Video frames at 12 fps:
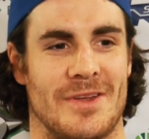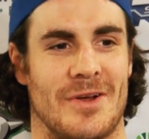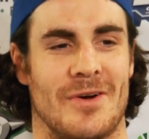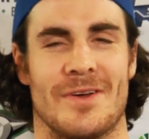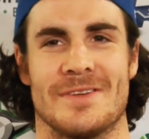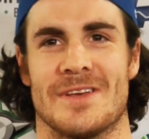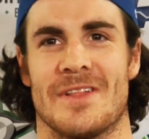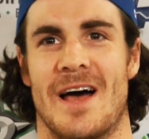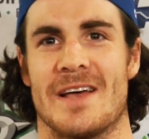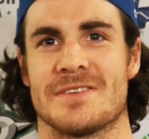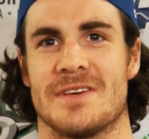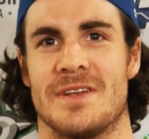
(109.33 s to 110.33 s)
You know, he's an
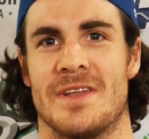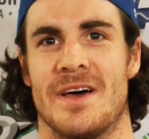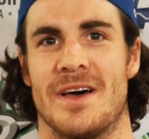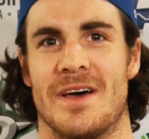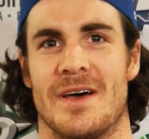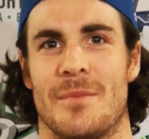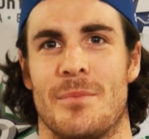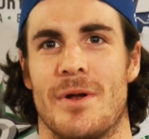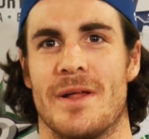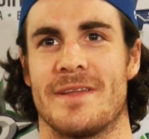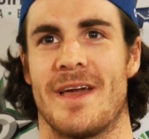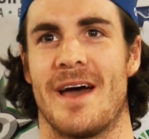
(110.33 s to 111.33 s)
Alaskan uh,
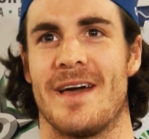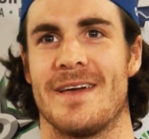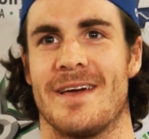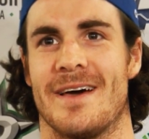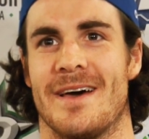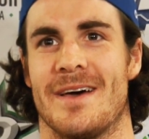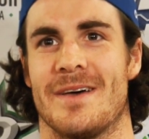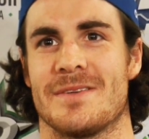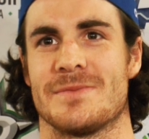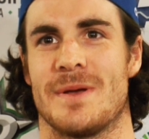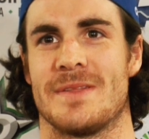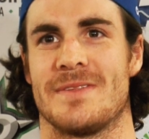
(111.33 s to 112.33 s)
bred guy.
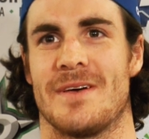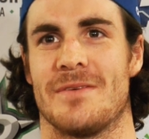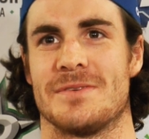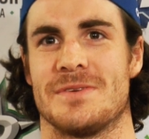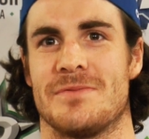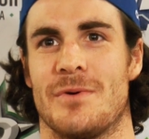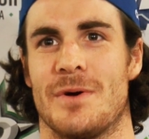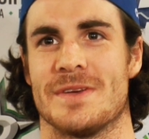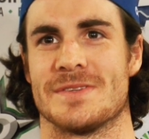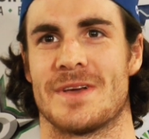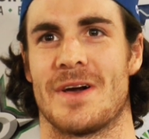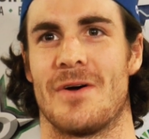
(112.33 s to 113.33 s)
spent obviously four
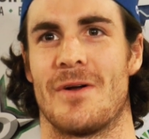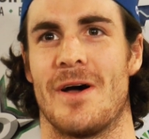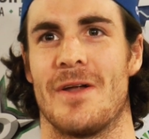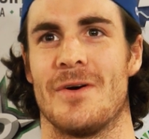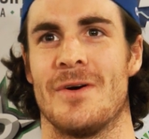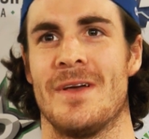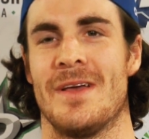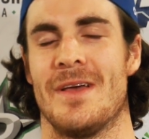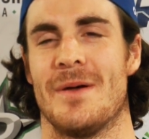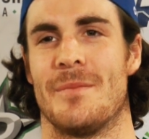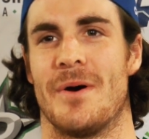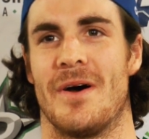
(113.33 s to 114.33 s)
years in Colorado.
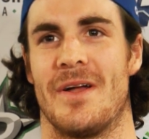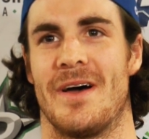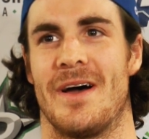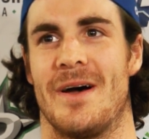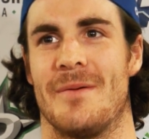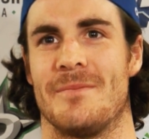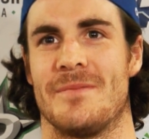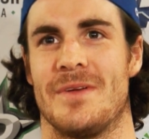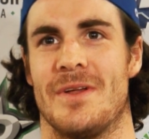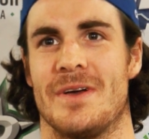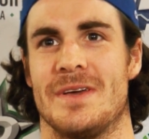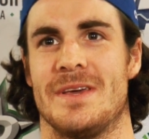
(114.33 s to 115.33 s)
But um, you
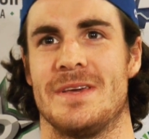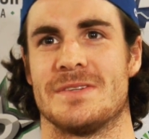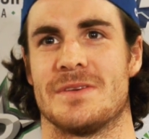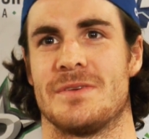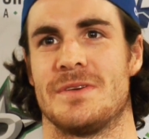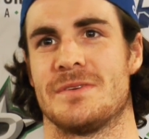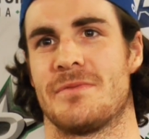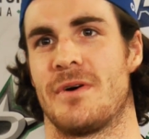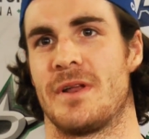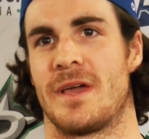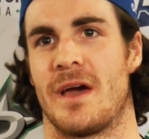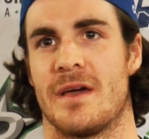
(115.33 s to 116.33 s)
know, he's a, he's a
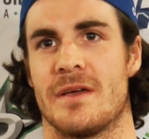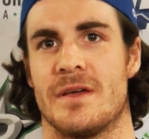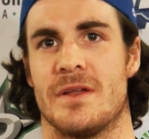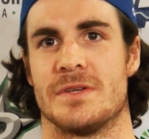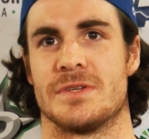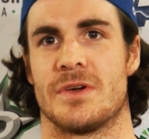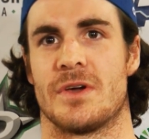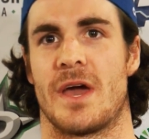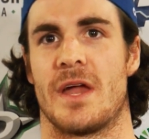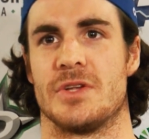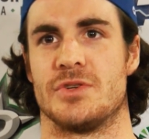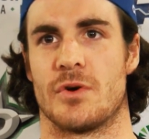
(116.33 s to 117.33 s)
funny guy. You know, he's a good
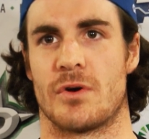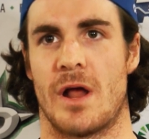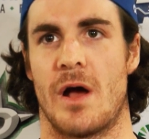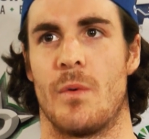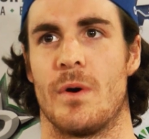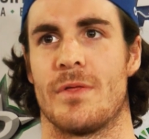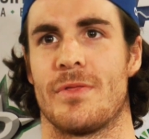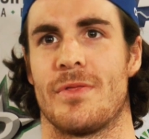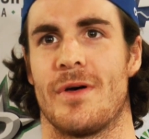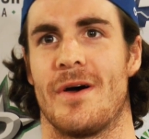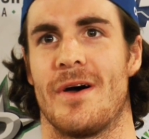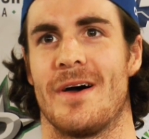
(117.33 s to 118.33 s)
guy to joke around with.
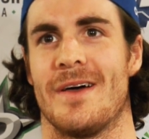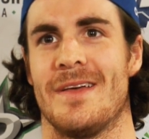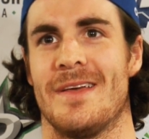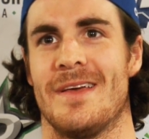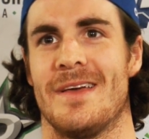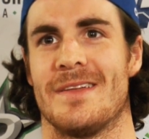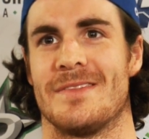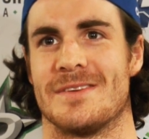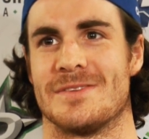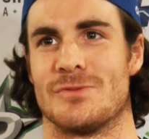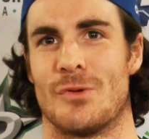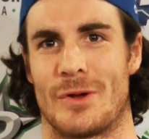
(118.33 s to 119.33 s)
Uh,
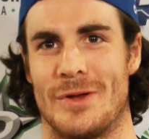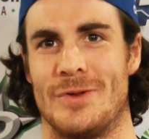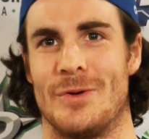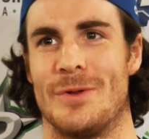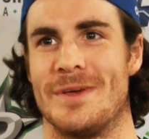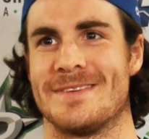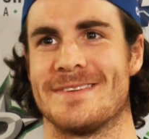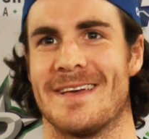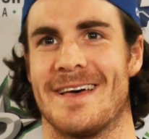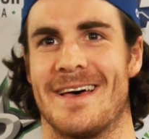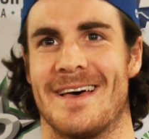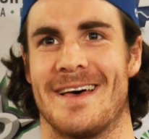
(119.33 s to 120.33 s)
does his rookie duties,
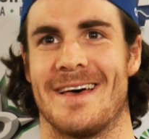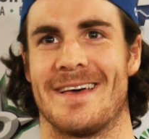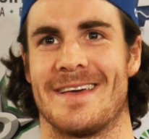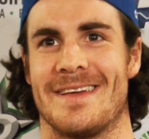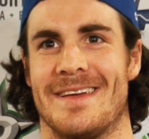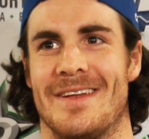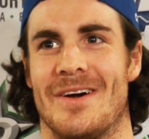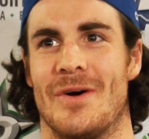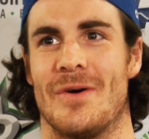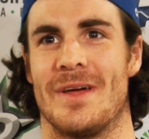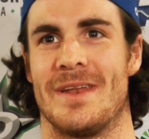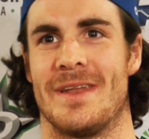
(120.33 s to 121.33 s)
uh, you
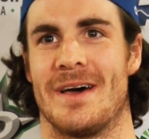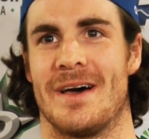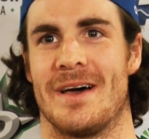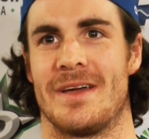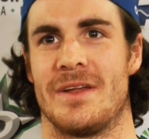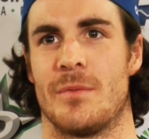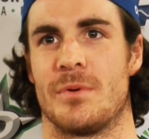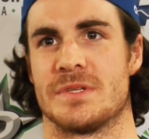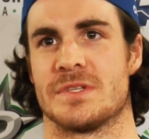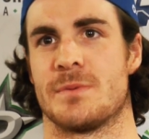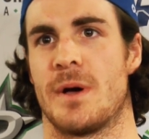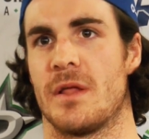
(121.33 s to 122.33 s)
know, and uh, you know brings
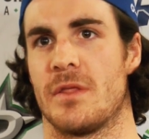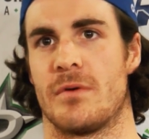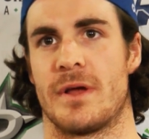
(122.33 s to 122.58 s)
a smile to the